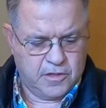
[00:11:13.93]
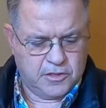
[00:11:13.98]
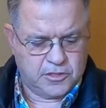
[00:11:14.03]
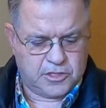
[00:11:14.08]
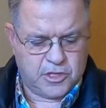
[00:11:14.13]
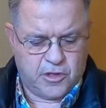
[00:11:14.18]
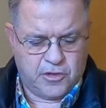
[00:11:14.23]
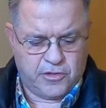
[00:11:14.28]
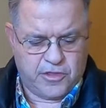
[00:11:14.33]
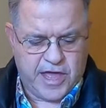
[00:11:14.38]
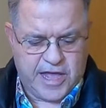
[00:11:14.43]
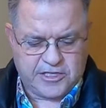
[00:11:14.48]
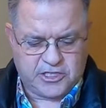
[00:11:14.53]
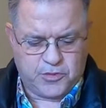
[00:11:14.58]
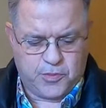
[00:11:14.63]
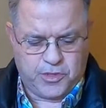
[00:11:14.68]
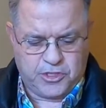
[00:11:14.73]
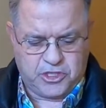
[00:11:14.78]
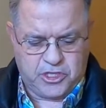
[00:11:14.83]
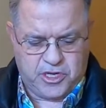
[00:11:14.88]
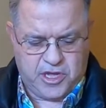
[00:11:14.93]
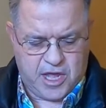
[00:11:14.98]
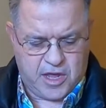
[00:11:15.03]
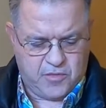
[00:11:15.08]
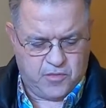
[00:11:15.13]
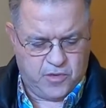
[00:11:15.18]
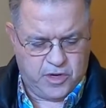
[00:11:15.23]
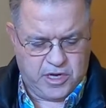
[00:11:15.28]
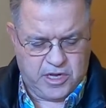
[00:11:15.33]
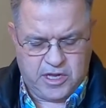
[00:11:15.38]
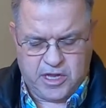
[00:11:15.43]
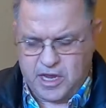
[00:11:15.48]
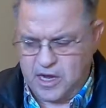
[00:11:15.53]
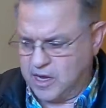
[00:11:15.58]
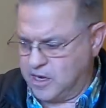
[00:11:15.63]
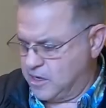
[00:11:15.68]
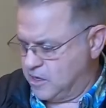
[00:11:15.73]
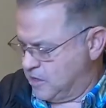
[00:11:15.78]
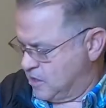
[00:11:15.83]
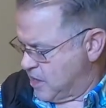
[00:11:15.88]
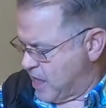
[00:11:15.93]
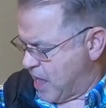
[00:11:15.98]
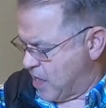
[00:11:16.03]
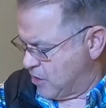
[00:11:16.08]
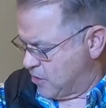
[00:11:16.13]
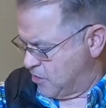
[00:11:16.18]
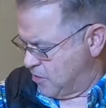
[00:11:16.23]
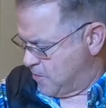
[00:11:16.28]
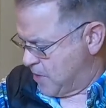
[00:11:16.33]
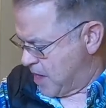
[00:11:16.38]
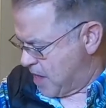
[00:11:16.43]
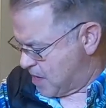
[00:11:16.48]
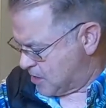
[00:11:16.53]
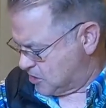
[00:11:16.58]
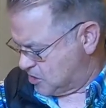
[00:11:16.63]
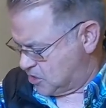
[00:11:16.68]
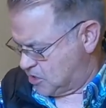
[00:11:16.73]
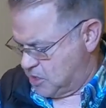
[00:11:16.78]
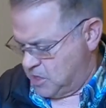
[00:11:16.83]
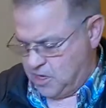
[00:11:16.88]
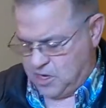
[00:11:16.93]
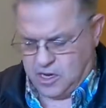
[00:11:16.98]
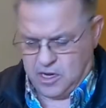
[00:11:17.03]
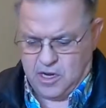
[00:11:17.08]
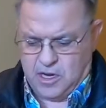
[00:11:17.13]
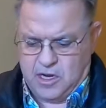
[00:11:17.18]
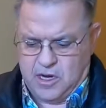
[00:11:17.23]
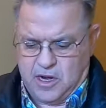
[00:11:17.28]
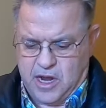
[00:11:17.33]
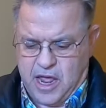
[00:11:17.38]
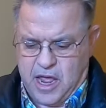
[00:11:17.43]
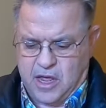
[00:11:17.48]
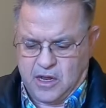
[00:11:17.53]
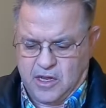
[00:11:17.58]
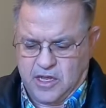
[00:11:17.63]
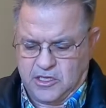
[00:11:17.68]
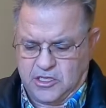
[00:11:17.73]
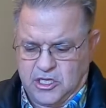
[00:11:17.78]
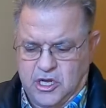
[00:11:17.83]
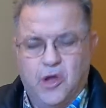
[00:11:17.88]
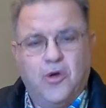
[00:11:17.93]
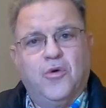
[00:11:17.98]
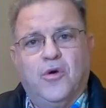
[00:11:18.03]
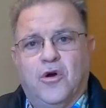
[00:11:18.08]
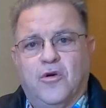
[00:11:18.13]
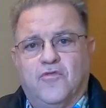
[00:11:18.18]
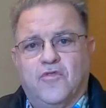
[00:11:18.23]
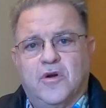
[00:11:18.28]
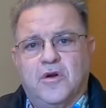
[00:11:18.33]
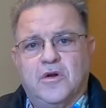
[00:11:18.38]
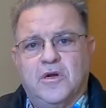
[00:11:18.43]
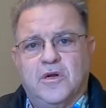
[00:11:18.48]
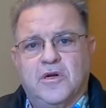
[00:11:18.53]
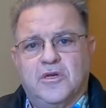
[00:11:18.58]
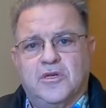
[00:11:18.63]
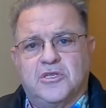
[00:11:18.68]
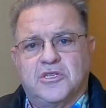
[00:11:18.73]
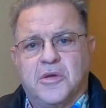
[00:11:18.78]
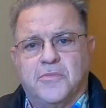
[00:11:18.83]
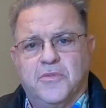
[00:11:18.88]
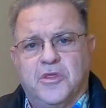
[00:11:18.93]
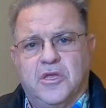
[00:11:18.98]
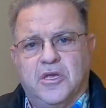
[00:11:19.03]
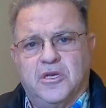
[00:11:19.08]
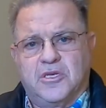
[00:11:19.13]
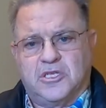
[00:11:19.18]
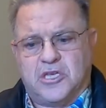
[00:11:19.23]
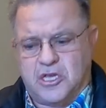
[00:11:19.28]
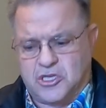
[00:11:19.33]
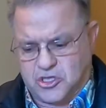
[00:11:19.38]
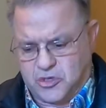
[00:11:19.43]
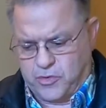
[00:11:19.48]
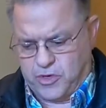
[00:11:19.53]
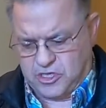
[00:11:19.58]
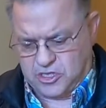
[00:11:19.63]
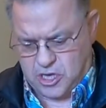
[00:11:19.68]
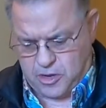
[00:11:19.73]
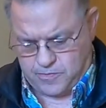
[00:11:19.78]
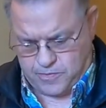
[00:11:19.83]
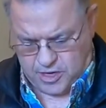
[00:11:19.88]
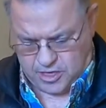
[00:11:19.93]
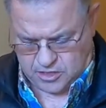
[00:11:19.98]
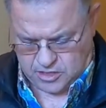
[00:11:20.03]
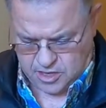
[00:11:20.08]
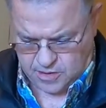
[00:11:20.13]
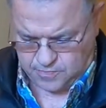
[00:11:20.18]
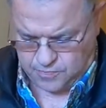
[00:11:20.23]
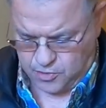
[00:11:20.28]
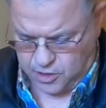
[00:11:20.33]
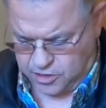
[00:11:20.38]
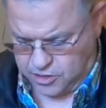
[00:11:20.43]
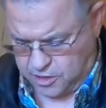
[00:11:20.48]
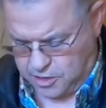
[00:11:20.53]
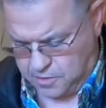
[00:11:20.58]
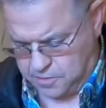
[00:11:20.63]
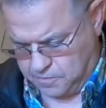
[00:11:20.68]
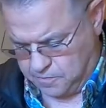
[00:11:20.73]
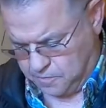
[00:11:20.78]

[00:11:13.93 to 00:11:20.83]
So that's what you get when you get it out of the box. Now let's go over some of the accessories I picked up with it.